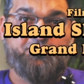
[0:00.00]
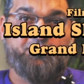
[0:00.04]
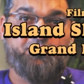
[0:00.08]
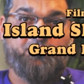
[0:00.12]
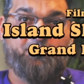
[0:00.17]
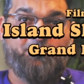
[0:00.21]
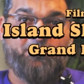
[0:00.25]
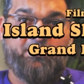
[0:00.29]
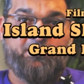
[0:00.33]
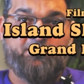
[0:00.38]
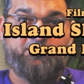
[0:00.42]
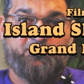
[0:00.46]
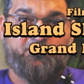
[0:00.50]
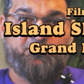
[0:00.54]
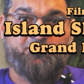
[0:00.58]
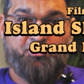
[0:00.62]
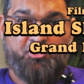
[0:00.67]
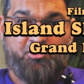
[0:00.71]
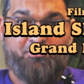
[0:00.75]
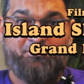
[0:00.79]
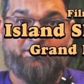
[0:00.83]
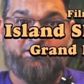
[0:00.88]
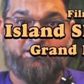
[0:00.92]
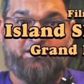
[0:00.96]
year because our
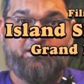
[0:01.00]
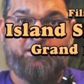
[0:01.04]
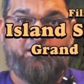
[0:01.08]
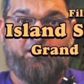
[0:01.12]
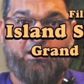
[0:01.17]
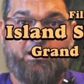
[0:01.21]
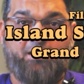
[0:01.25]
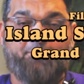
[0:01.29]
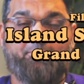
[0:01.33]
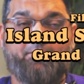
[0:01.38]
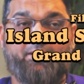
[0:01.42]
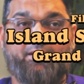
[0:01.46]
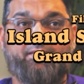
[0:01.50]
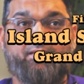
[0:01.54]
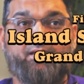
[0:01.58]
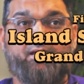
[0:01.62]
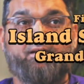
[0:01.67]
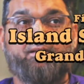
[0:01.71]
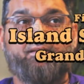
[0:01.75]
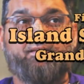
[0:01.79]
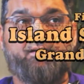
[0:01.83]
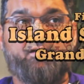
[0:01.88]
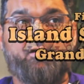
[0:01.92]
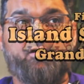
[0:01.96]
term is up at the
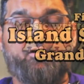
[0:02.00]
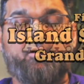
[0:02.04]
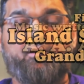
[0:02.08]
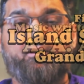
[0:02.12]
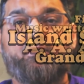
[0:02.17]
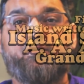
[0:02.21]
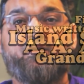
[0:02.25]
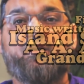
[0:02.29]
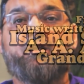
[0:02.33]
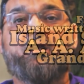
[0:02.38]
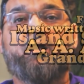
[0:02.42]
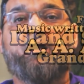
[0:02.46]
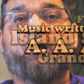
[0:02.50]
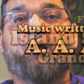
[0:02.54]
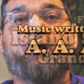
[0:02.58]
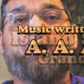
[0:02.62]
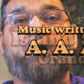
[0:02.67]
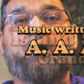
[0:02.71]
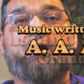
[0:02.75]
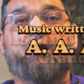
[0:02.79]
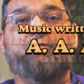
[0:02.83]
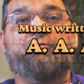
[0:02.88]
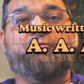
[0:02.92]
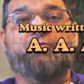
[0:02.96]
end of the year
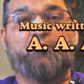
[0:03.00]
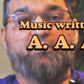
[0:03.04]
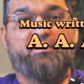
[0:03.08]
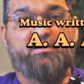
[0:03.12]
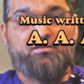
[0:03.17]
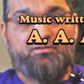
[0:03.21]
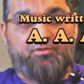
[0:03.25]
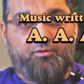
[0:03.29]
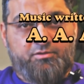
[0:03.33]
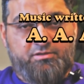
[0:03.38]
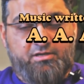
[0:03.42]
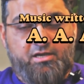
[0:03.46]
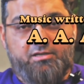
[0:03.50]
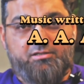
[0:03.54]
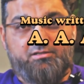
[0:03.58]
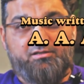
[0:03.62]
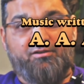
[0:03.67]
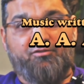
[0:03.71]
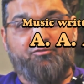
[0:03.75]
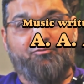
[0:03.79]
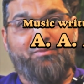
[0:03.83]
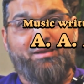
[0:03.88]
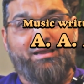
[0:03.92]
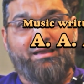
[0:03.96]
for the Association
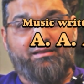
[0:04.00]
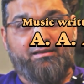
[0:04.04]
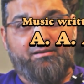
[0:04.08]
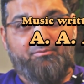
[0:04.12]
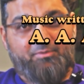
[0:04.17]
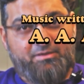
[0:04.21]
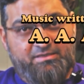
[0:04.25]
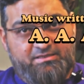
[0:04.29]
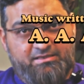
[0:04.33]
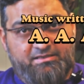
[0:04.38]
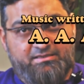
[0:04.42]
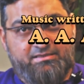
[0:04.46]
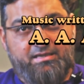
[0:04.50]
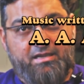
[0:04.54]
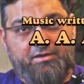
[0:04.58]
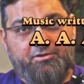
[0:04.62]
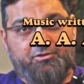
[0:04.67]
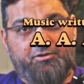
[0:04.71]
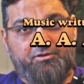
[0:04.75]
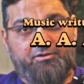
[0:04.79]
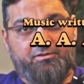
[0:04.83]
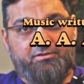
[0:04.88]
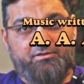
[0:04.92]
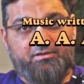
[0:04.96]
of Mail and Business
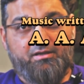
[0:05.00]
Centers.